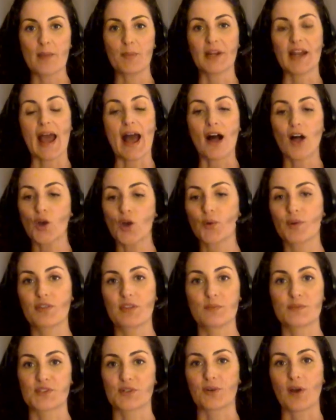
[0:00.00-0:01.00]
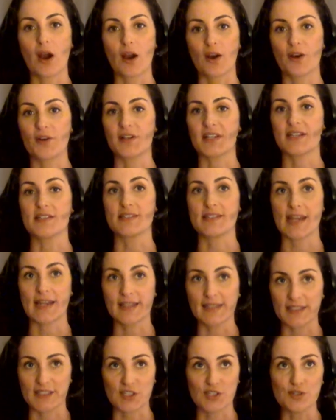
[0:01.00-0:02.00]
but algorithms are already in
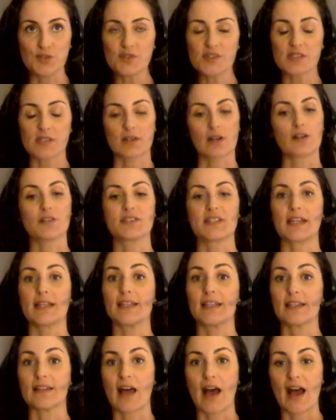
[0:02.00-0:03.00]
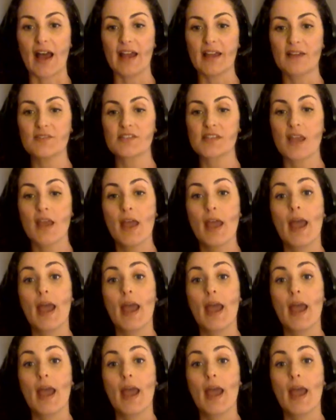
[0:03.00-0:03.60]
daily use in our daily lives